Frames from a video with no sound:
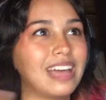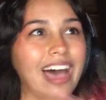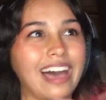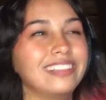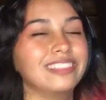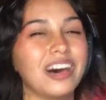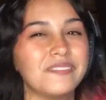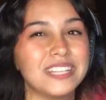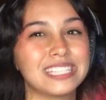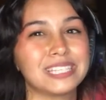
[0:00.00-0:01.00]
I love
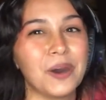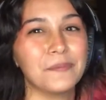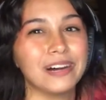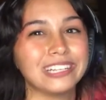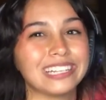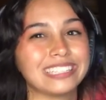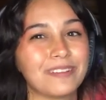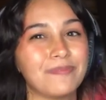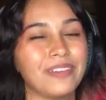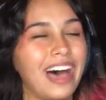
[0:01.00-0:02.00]
it so much. I was
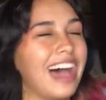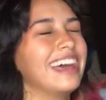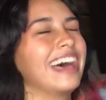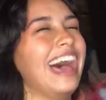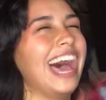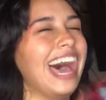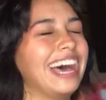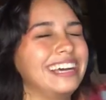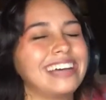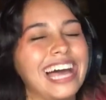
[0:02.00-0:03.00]
like
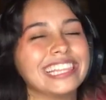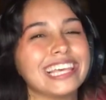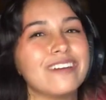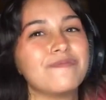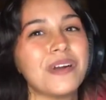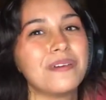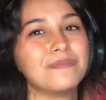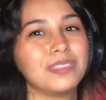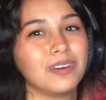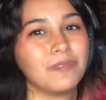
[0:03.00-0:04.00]
I love
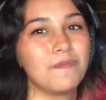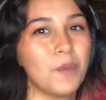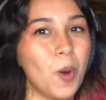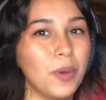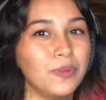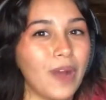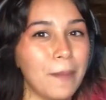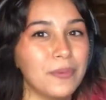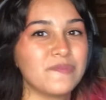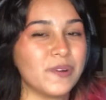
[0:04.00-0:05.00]
the moment
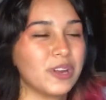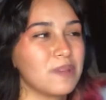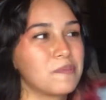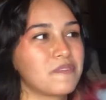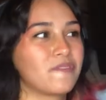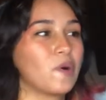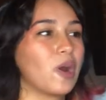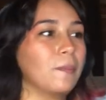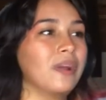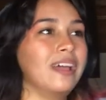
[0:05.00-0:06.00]
right before you
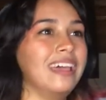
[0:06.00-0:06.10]
perform.